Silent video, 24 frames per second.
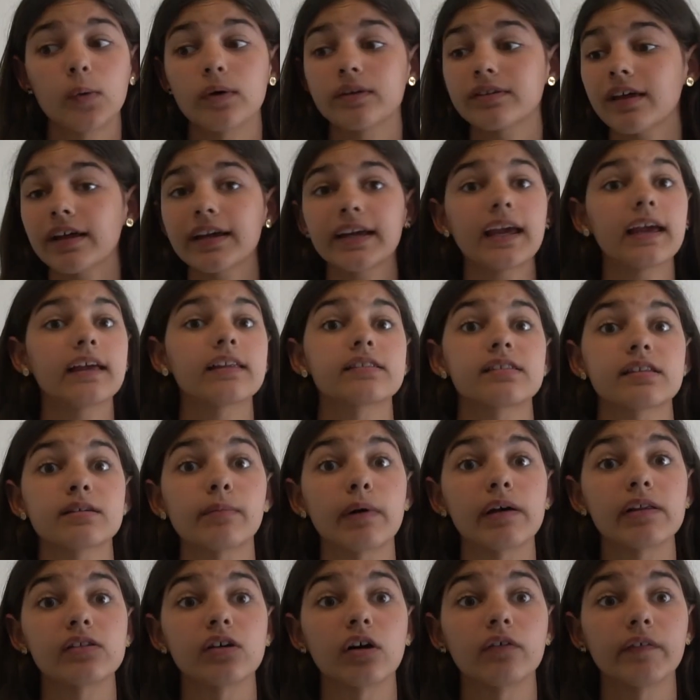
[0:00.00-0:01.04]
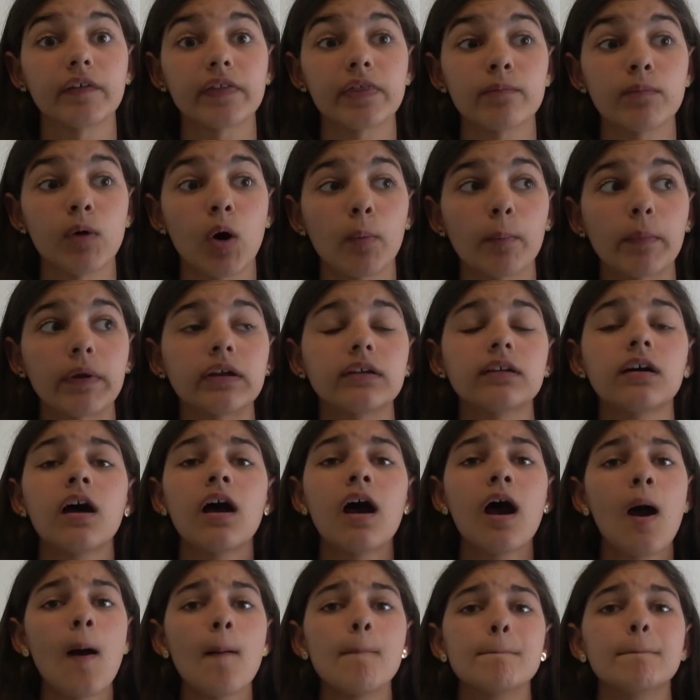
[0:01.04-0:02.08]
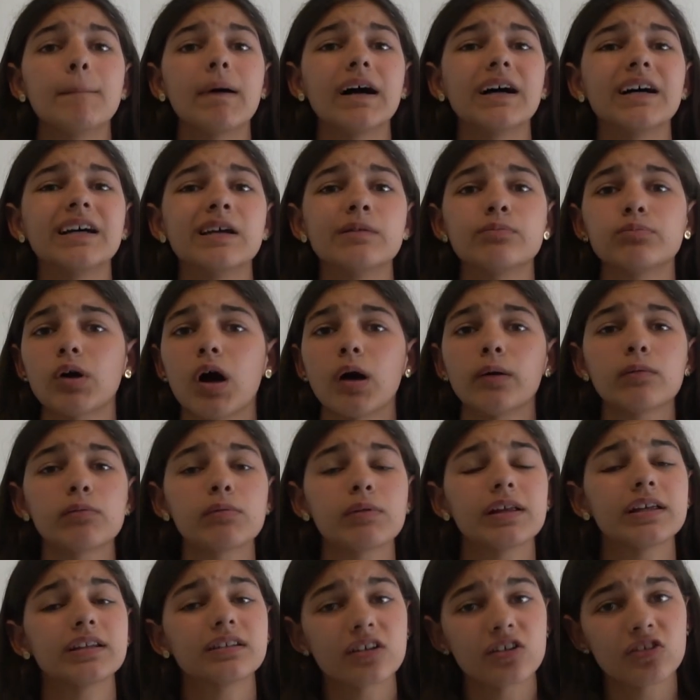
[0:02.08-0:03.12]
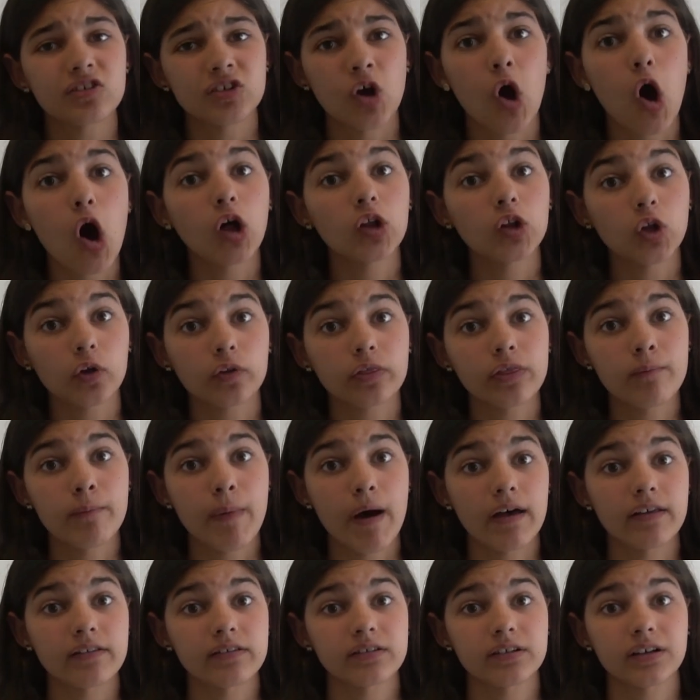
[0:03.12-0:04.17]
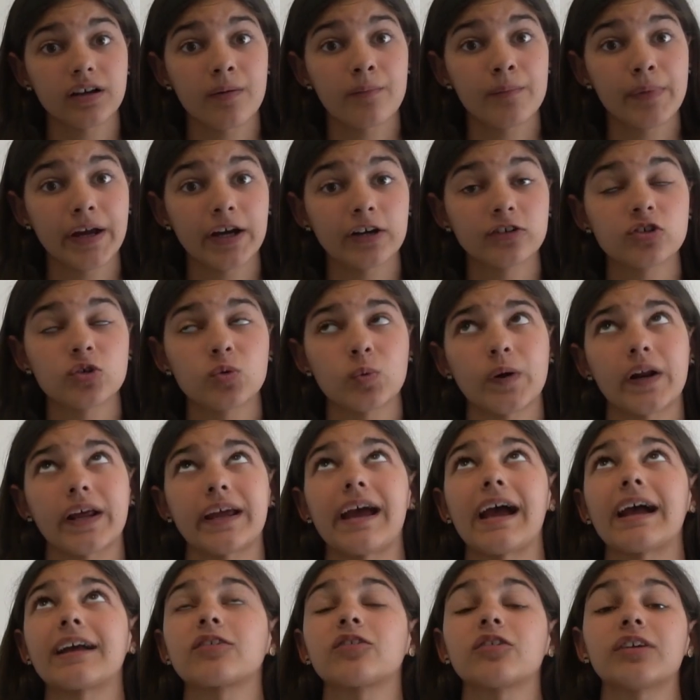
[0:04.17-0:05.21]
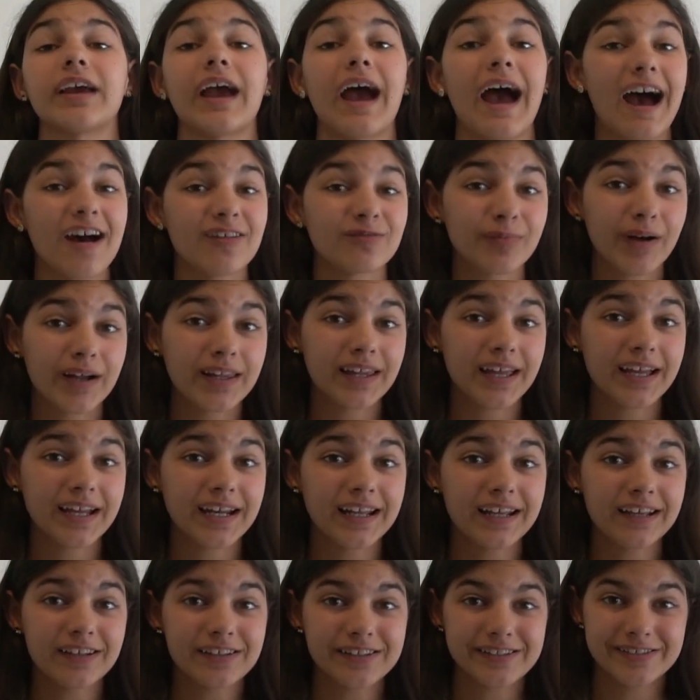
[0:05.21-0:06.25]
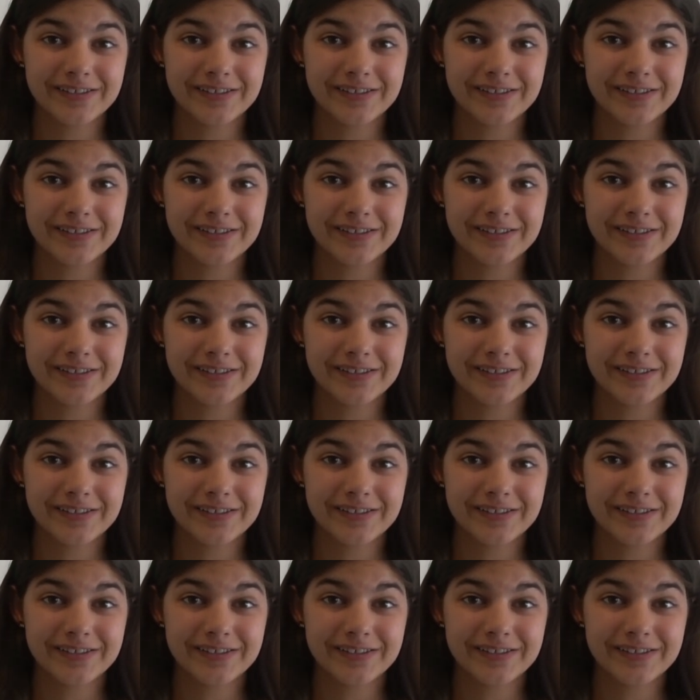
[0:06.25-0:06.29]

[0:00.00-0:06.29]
because I can't see myself at the moment, but it probably does not look the best compared to when I actually have my lighting.